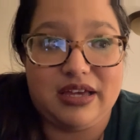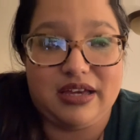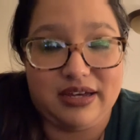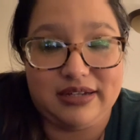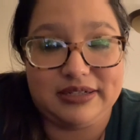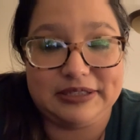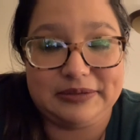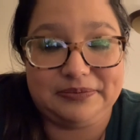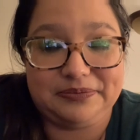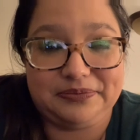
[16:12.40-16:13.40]

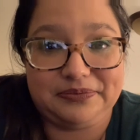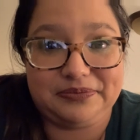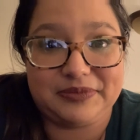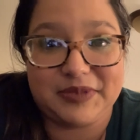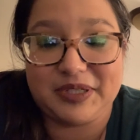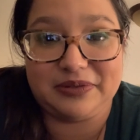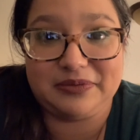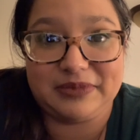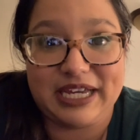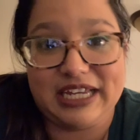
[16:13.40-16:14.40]
I don't know.
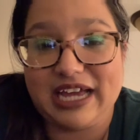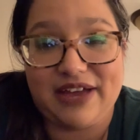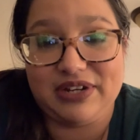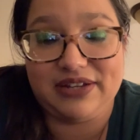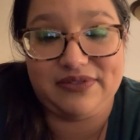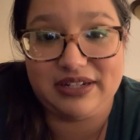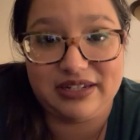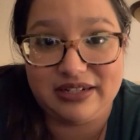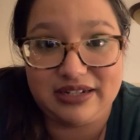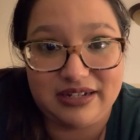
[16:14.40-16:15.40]
I haven't even
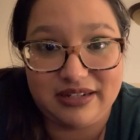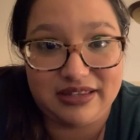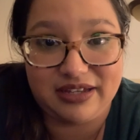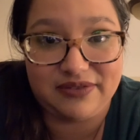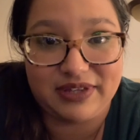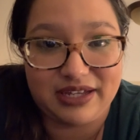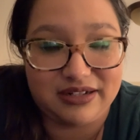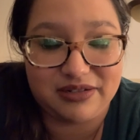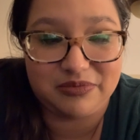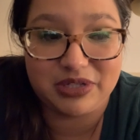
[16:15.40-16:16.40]
eaten anything of that.
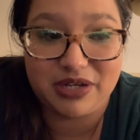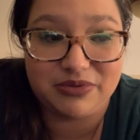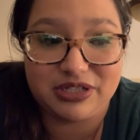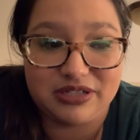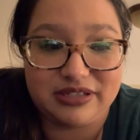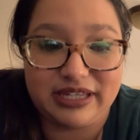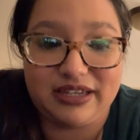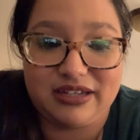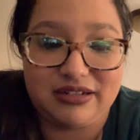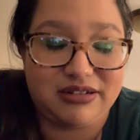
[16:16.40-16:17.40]
I was just
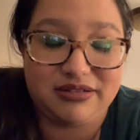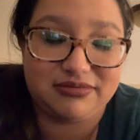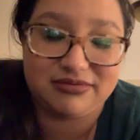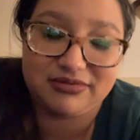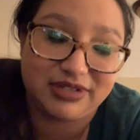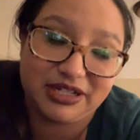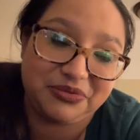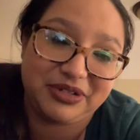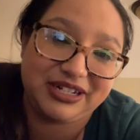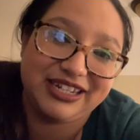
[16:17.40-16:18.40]
like, no, I don't
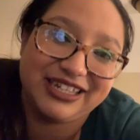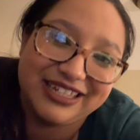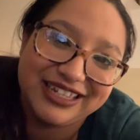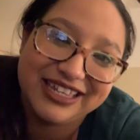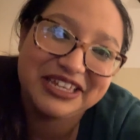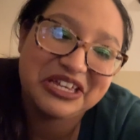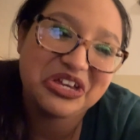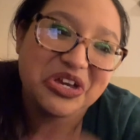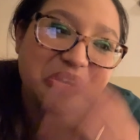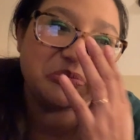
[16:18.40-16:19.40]
want any.
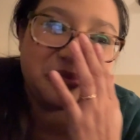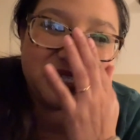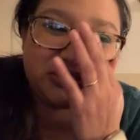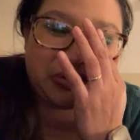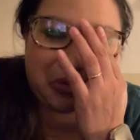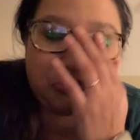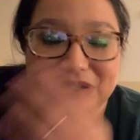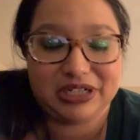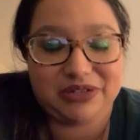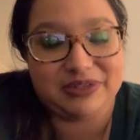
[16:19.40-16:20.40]
But the whole
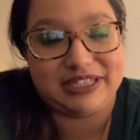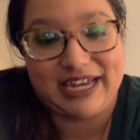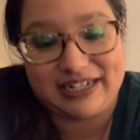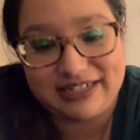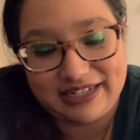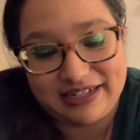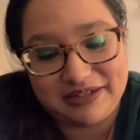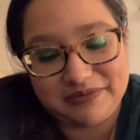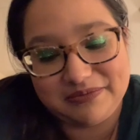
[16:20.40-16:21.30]
morning was hectic.